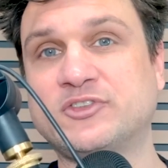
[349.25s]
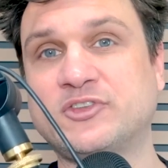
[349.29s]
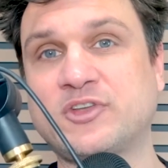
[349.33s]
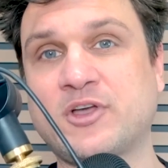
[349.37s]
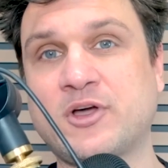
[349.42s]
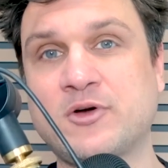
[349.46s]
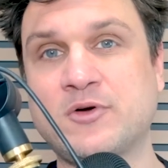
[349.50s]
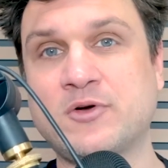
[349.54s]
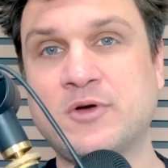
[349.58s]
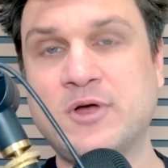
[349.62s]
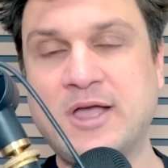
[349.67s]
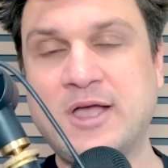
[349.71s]

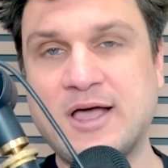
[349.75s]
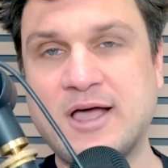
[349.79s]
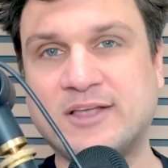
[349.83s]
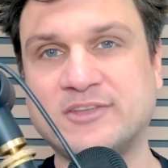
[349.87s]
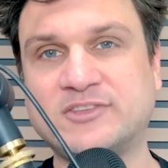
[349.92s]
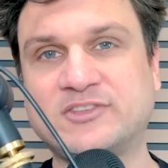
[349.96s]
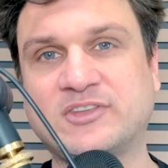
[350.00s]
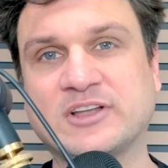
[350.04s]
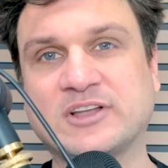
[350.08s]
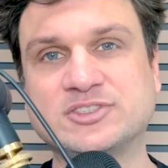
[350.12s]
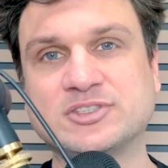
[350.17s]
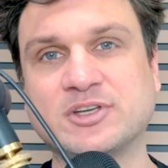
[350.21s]
So
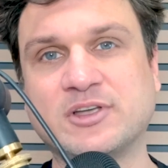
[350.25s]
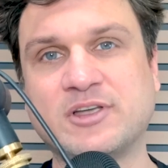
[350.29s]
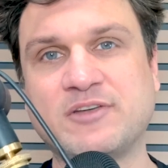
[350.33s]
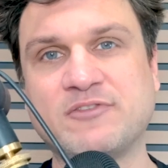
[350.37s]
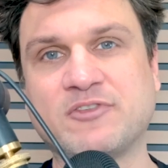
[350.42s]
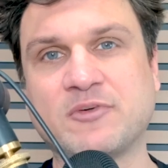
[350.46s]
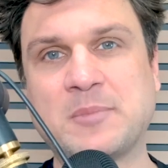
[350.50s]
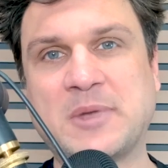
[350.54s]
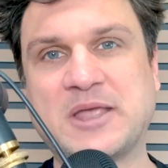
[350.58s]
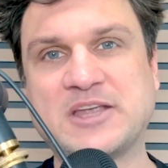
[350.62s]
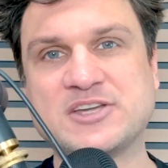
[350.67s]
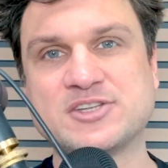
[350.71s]
essential
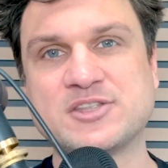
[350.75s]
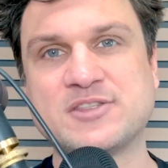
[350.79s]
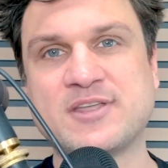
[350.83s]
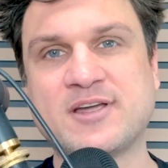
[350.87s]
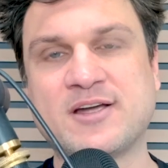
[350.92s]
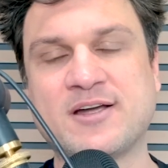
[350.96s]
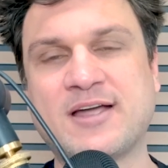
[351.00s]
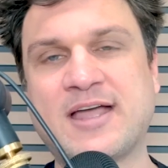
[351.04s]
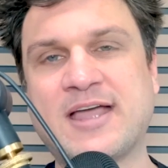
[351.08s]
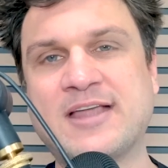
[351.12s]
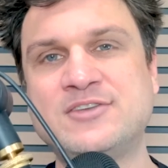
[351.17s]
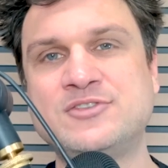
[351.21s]
information
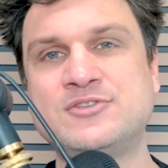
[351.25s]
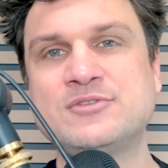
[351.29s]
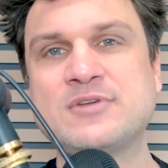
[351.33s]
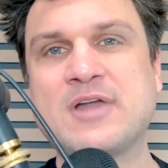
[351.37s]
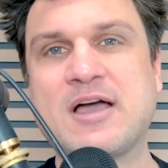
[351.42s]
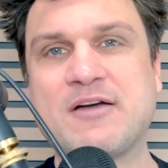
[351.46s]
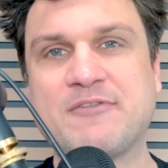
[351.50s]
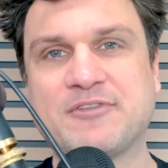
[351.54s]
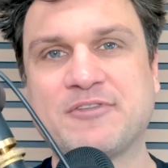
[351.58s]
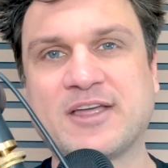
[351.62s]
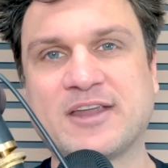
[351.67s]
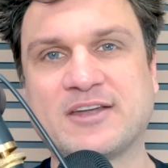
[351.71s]
there. And do
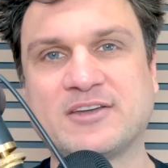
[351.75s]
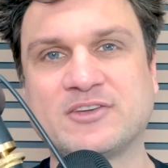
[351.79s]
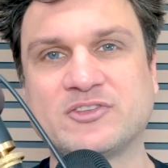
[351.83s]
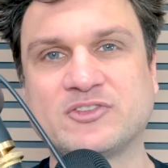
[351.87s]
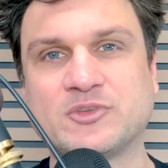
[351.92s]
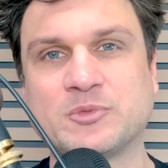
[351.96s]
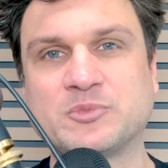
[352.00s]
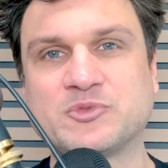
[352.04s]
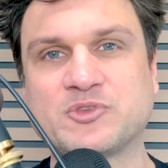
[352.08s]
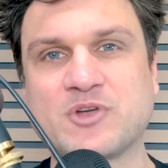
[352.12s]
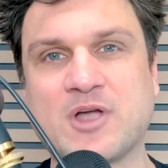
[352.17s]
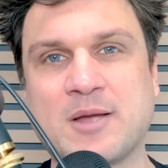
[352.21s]
not forget to
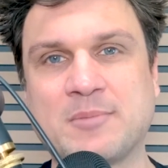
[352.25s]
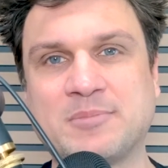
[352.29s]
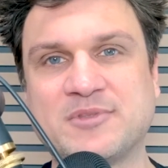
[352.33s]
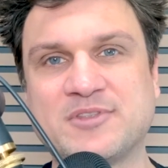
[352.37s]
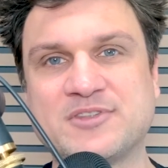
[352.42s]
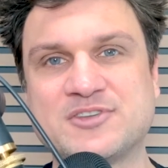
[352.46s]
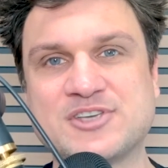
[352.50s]
subscribe to the